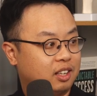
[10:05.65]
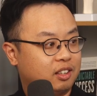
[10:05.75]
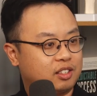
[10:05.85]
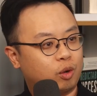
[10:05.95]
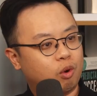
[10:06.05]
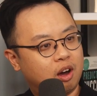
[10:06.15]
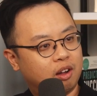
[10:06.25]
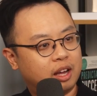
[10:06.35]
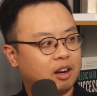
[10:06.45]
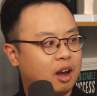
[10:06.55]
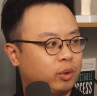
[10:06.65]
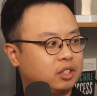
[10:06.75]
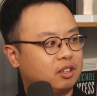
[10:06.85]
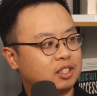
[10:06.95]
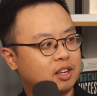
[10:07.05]
say, well, I went
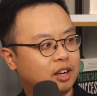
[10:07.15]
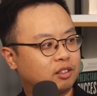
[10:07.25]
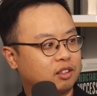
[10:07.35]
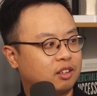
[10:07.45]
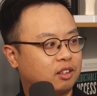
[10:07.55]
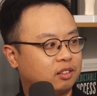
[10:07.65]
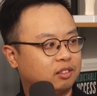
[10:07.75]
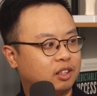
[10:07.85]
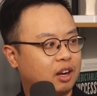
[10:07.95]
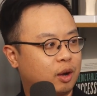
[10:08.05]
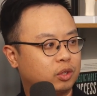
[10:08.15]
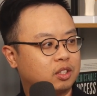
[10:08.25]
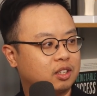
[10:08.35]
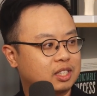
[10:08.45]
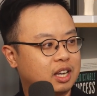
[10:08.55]
to this doctor, or, I went
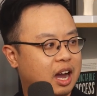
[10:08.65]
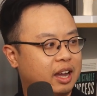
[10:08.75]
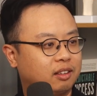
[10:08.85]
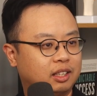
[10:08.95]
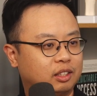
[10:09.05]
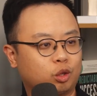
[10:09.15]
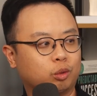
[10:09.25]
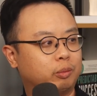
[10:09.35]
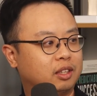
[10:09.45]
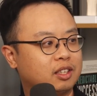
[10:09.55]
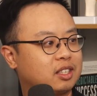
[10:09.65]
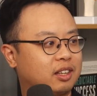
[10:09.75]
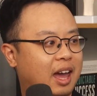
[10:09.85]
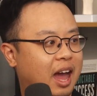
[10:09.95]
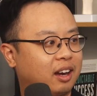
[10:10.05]
to this guy and they told me this
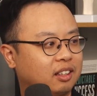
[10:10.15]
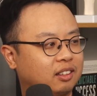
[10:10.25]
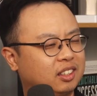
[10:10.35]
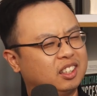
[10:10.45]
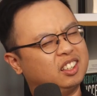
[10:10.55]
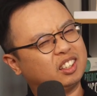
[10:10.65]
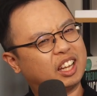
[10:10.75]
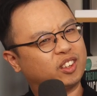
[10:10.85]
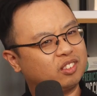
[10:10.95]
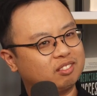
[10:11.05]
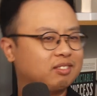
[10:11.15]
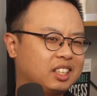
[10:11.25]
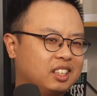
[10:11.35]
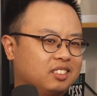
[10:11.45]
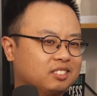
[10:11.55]
and that, and you're like,
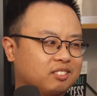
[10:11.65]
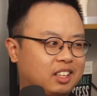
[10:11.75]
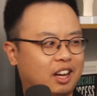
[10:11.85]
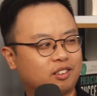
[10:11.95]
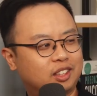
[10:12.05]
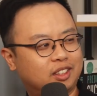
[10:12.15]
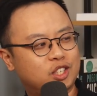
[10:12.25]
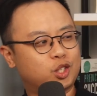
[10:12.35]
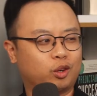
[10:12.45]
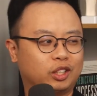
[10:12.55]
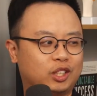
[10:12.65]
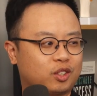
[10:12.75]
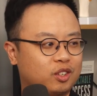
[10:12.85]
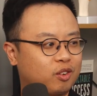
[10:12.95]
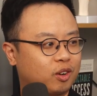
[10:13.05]
well, I don't think that's totally
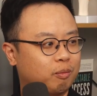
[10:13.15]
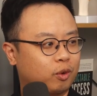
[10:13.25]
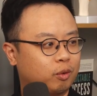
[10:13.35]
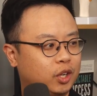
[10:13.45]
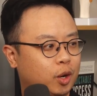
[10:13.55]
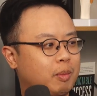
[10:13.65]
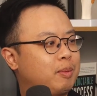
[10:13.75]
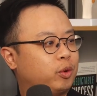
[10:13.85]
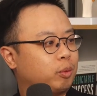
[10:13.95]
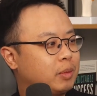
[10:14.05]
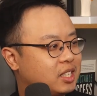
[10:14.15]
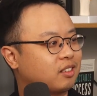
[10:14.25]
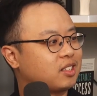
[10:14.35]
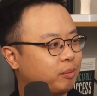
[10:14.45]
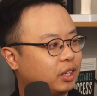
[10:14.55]
true, or maybe we're
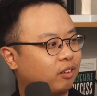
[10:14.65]
missing something,